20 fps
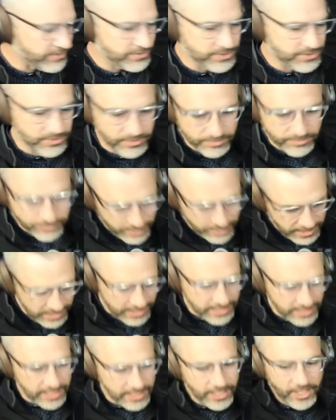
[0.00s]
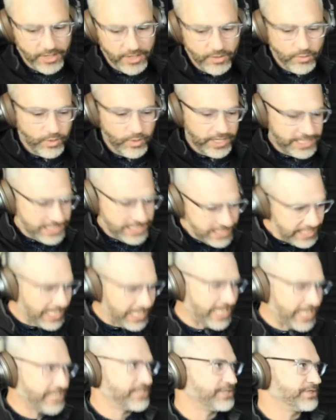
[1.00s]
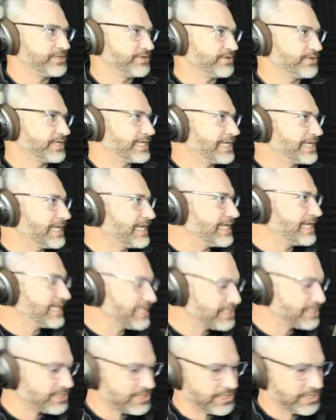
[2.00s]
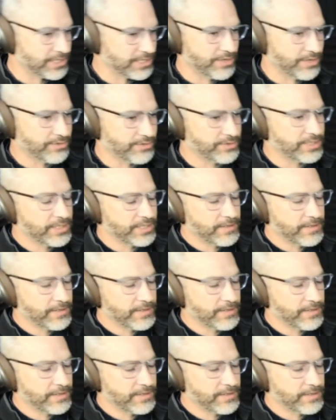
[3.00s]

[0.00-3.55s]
told me what he had to do to get his loan?